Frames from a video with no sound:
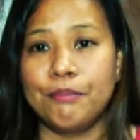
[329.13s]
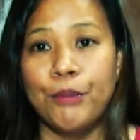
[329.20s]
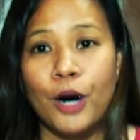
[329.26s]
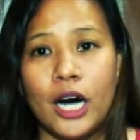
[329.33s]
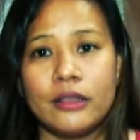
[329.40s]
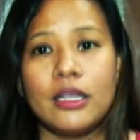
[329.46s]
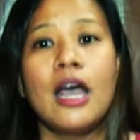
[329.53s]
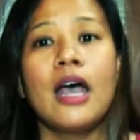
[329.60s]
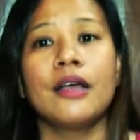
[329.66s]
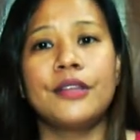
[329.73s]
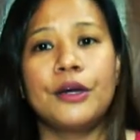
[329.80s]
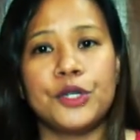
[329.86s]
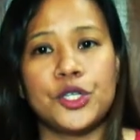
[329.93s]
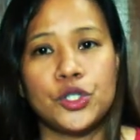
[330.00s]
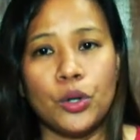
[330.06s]
but
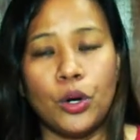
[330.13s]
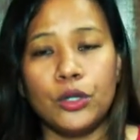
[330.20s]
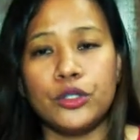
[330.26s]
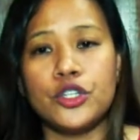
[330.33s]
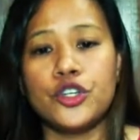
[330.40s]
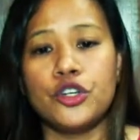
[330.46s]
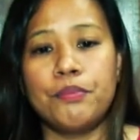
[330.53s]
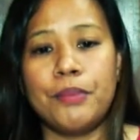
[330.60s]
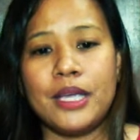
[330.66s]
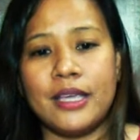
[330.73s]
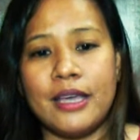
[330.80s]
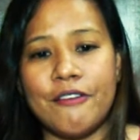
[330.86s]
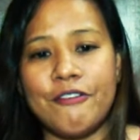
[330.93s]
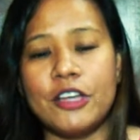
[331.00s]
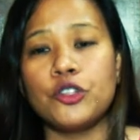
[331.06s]
the result should be
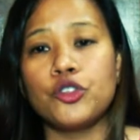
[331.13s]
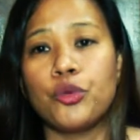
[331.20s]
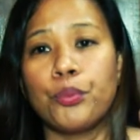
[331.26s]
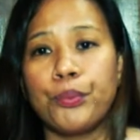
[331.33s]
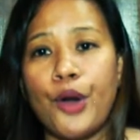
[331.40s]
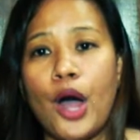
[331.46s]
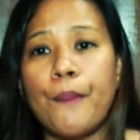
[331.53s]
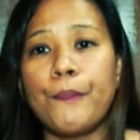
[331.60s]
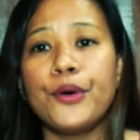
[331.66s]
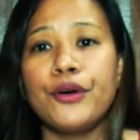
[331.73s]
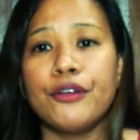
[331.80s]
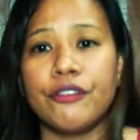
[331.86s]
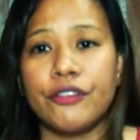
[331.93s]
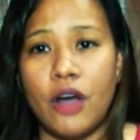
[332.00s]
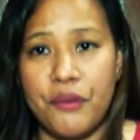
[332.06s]
given to proper
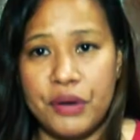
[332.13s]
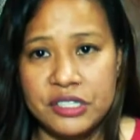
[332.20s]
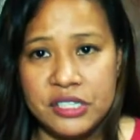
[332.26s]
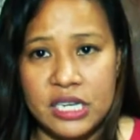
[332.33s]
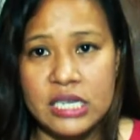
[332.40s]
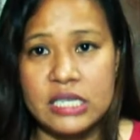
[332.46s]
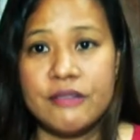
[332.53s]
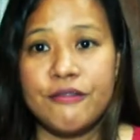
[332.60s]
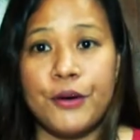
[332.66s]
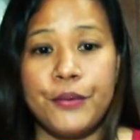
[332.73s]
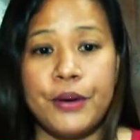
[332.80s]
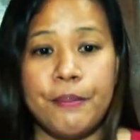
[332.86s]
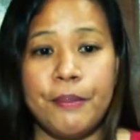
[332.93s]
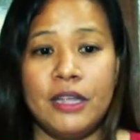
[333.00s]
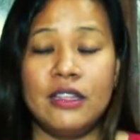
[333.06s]
authorities for
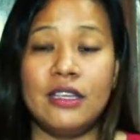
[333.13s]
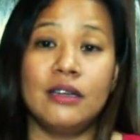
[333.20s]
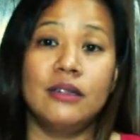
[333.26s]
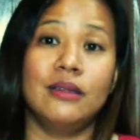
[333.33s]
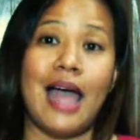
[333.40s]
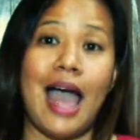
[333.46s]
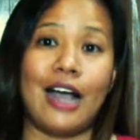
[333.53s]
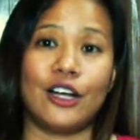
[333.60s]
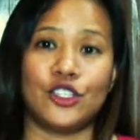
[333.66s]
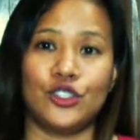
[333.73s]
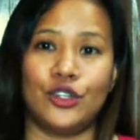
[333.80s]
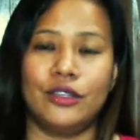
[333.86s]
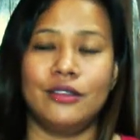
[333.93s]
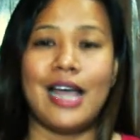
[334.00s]
remedial action.